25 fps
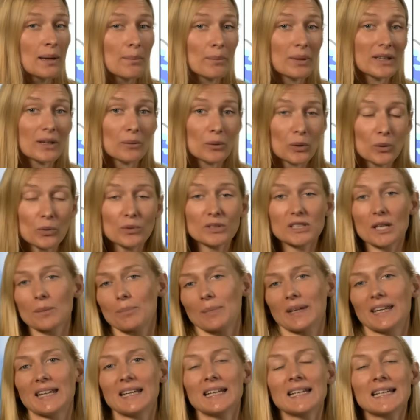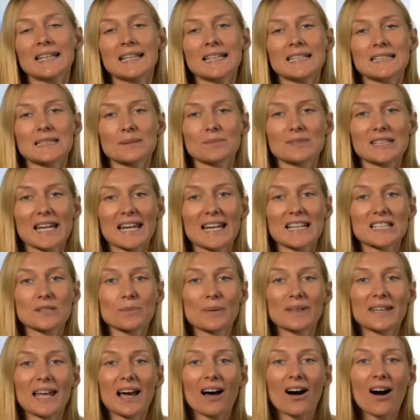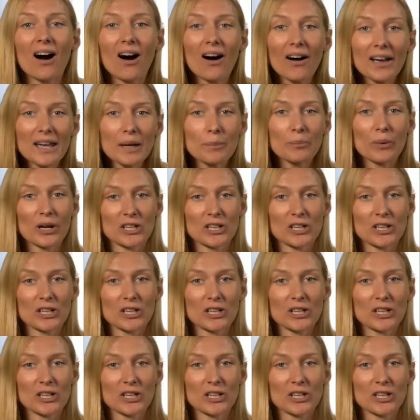But there will also be some days when that higher